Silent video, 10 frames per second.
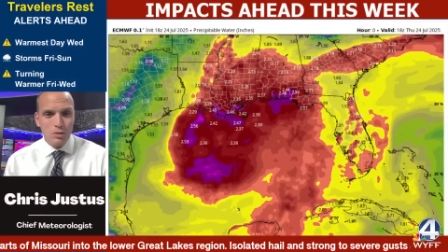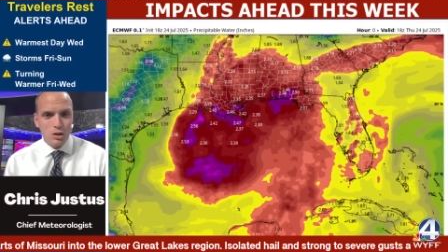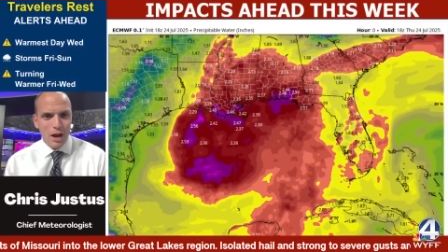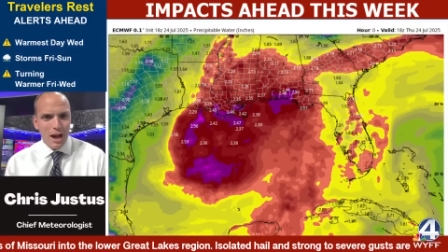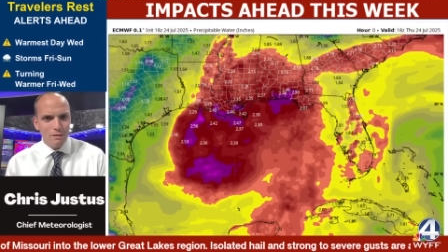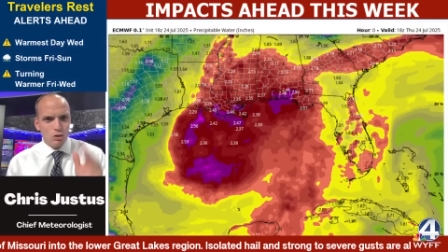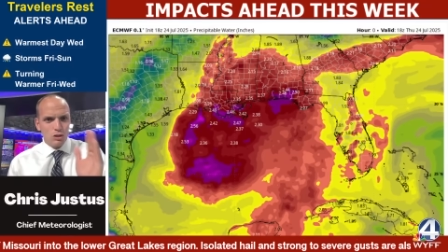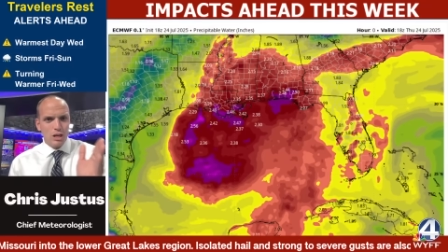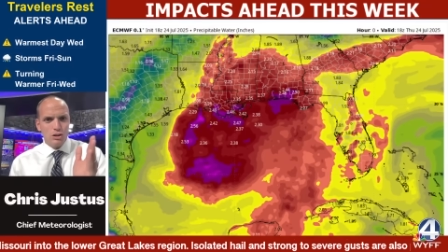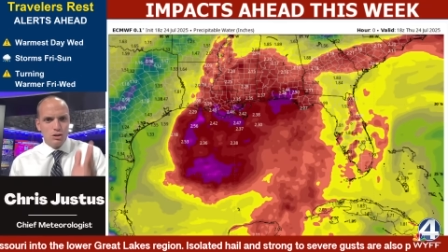to have your
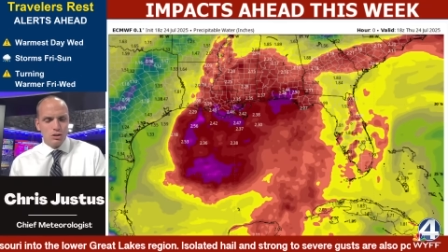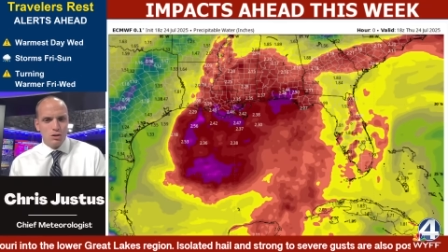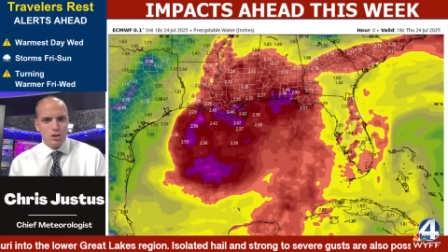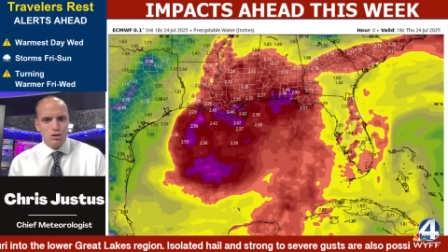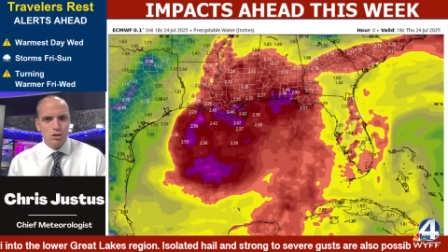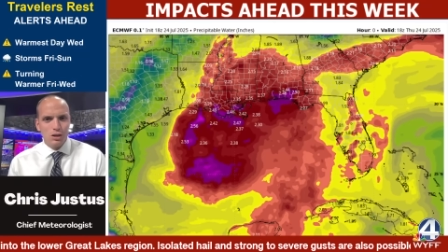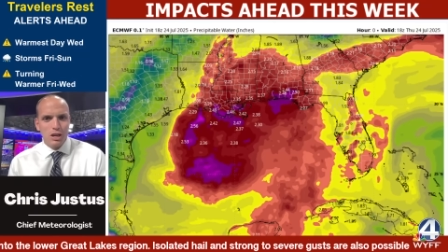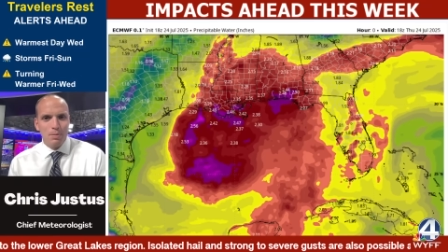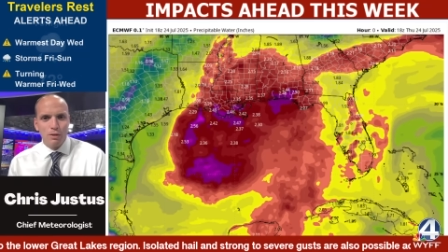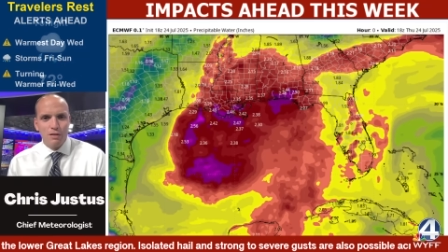attention so that you can
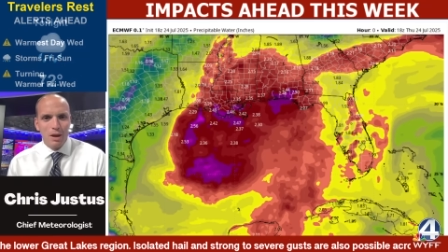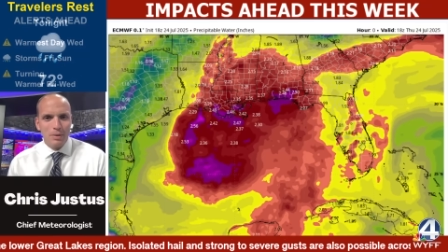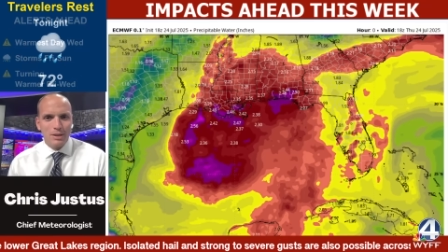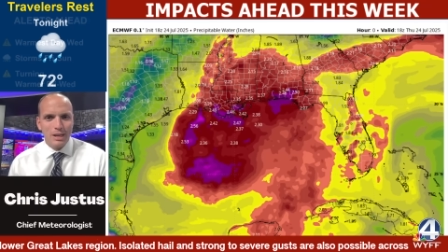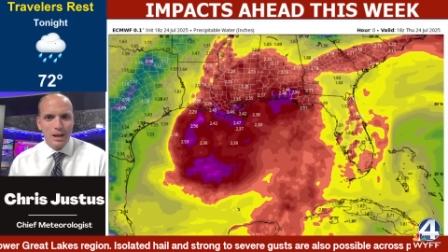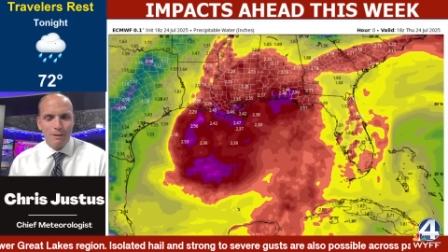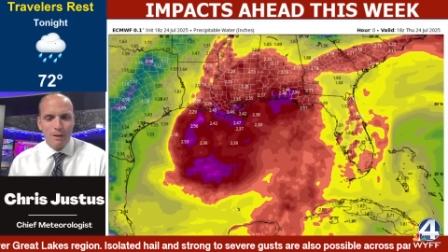keep your family safe.